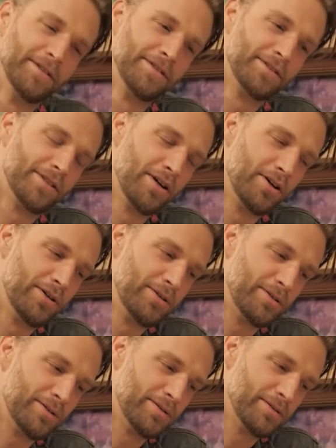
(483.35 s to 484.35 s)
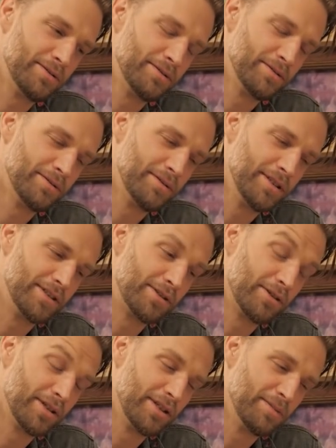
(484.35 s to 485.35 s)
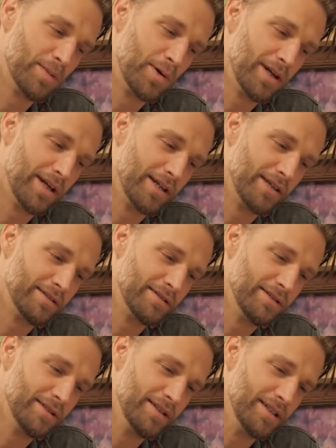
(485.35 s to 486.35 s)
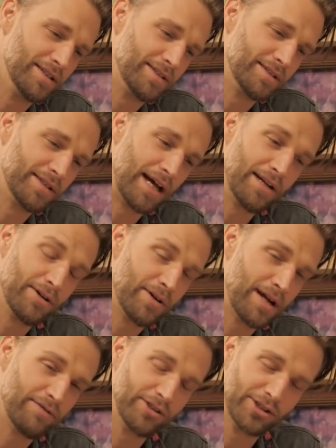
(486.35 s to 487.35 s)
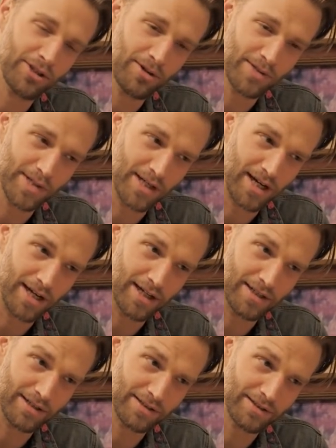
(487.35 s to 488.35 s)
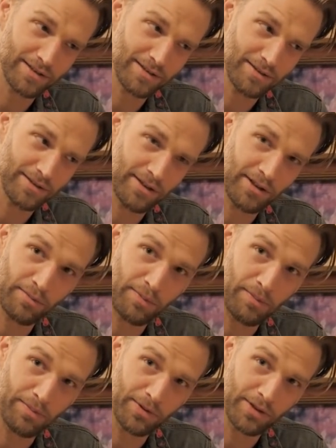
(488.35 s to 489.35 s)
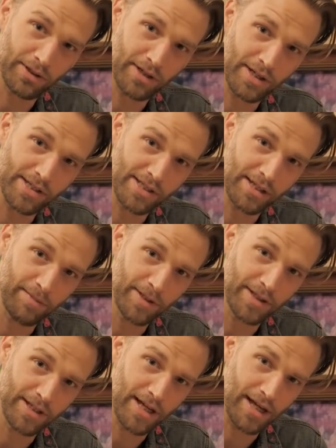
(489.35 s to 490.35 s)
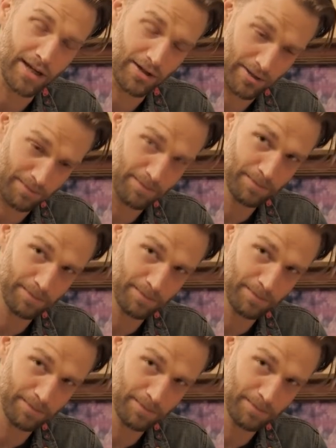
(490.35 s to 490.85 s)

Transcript: so it's early in the morning. It's I don't have a show tonight. The only people that are going to see me today are